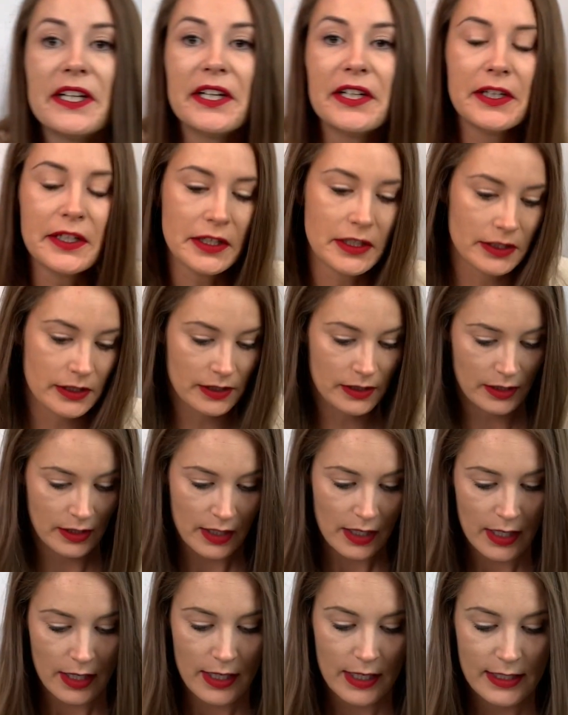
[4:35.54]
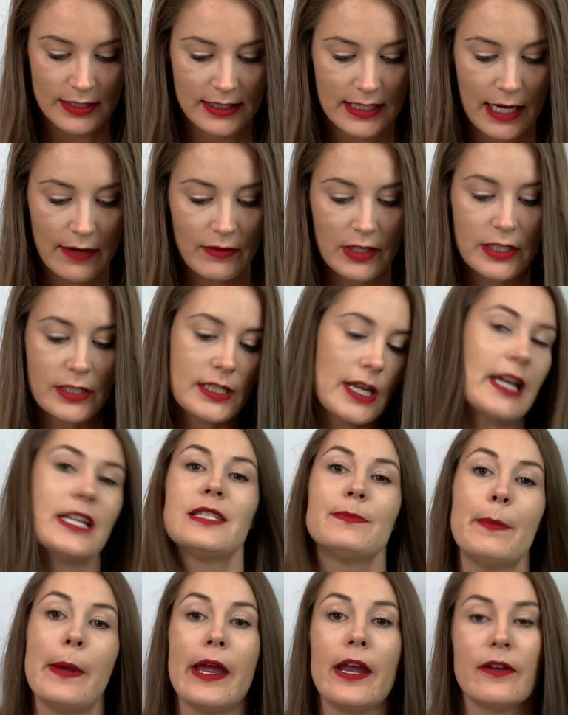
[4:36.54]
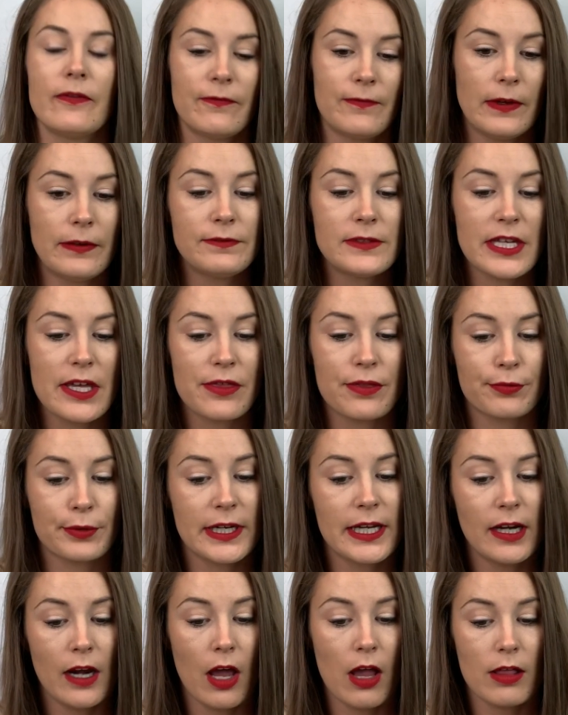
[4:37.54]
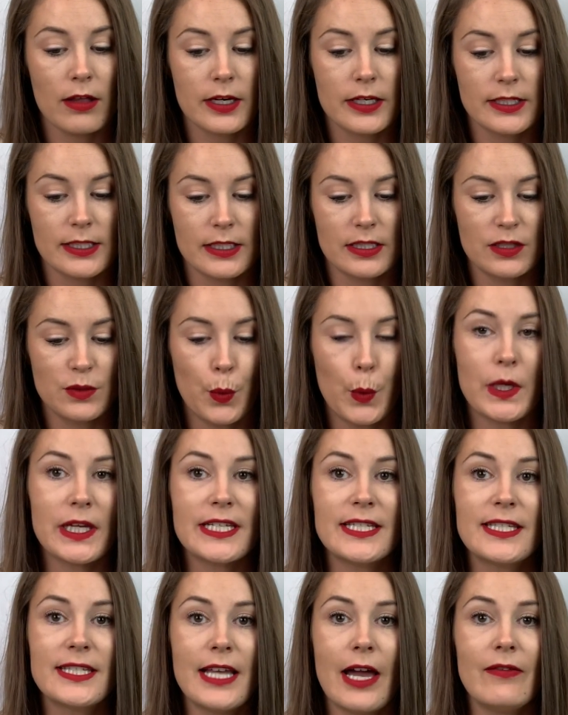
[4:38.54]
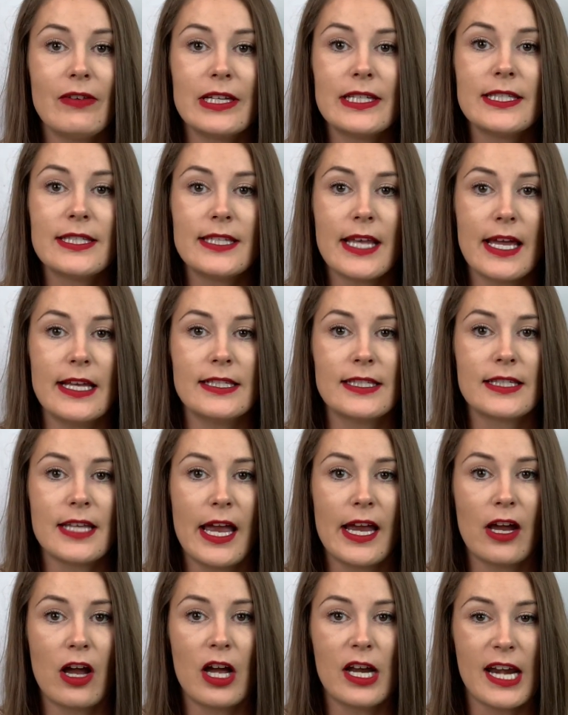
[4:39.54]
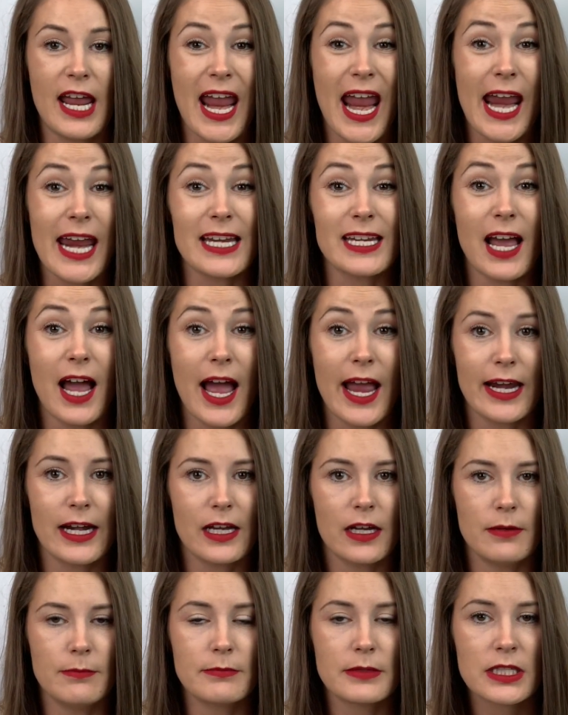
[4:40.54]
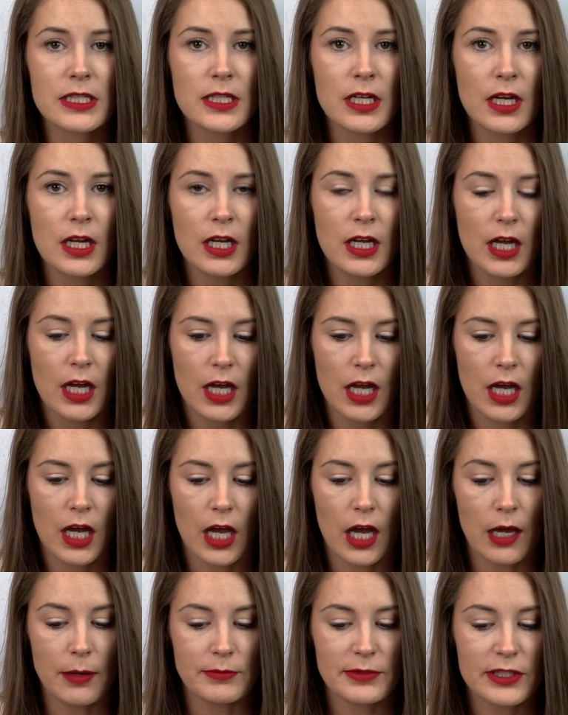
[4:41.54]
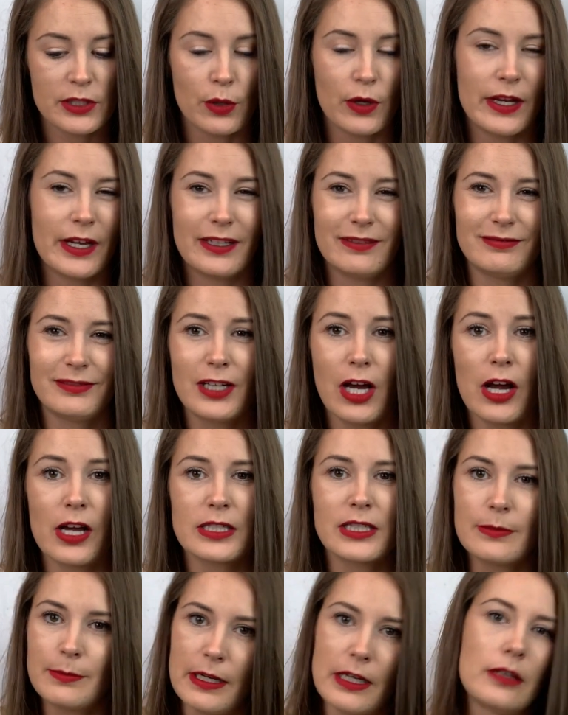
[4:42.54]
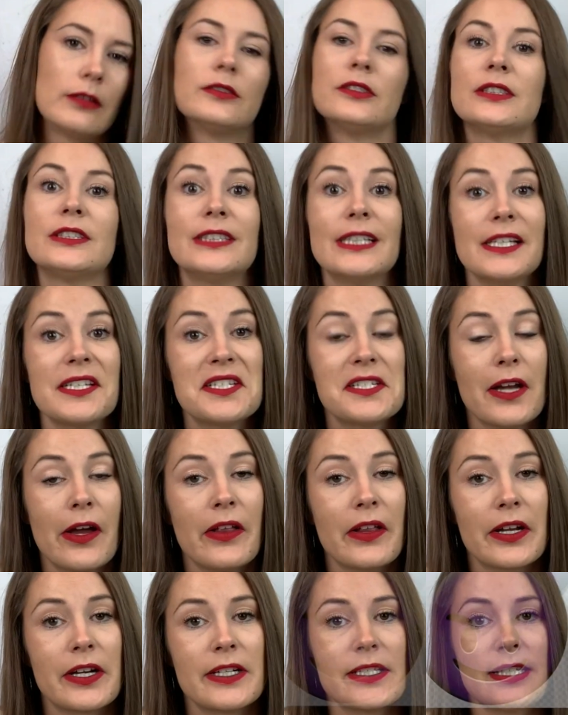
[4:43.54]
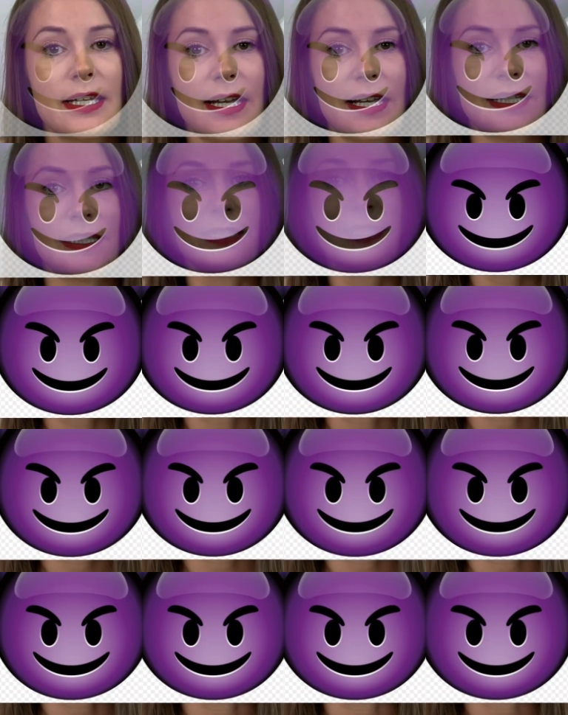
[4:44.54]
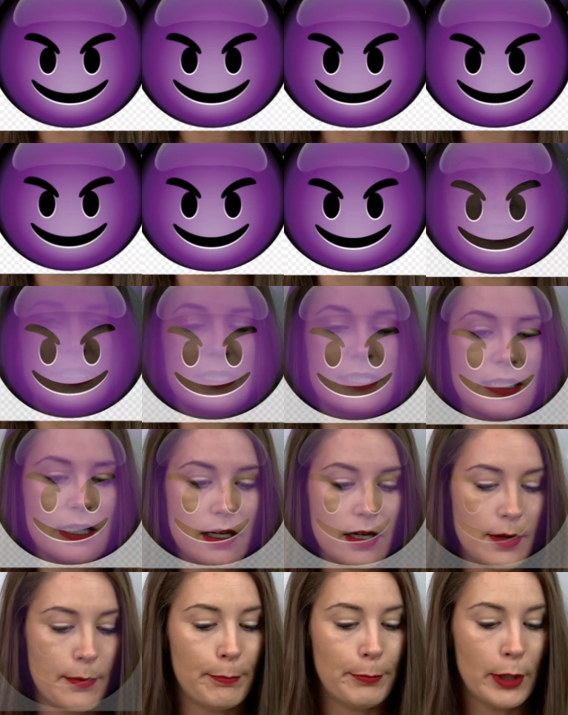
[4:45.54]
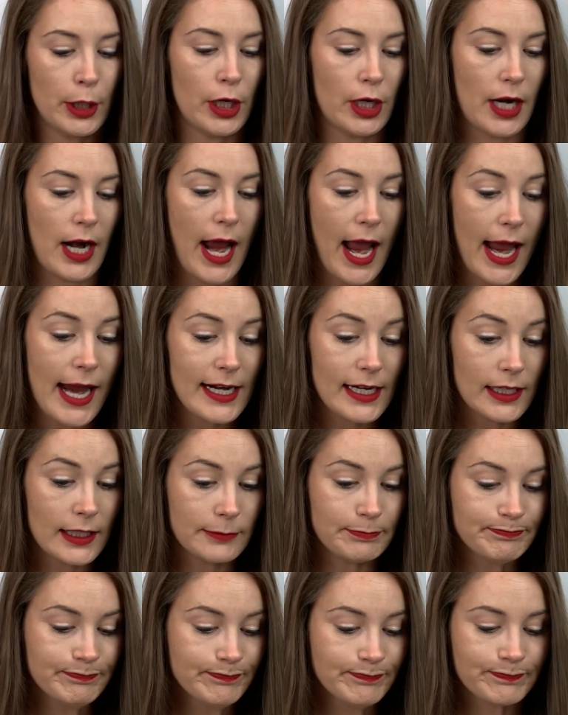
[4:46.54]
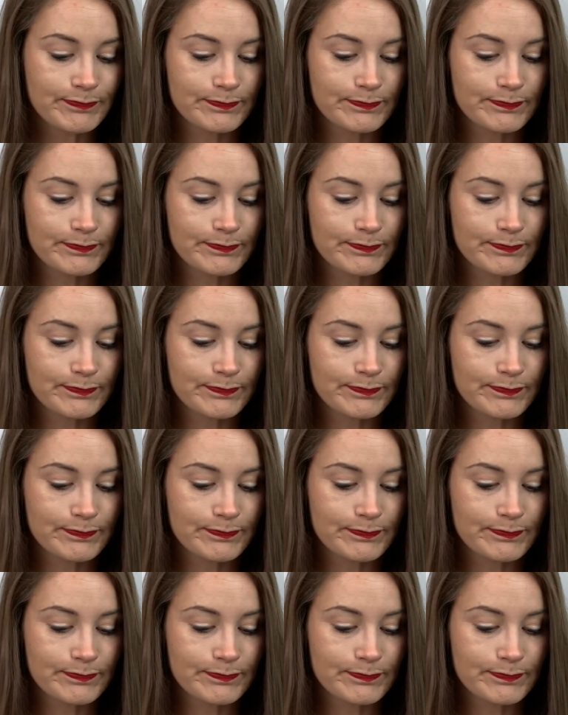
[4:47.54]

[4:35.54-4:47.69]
here. Savers, I spent $53.27. I got eight items. Um, so it cost about $6.66 per item.